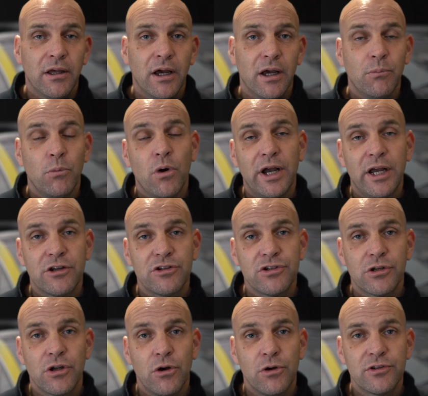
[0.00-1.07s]
and what
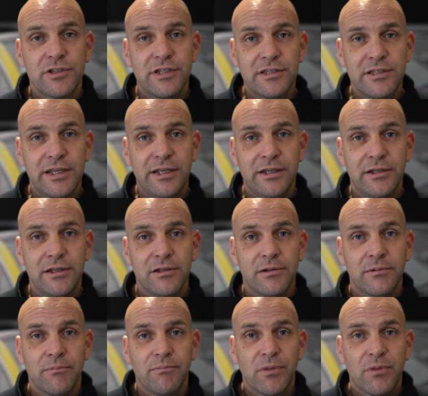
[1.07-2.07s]
extra cost is needed,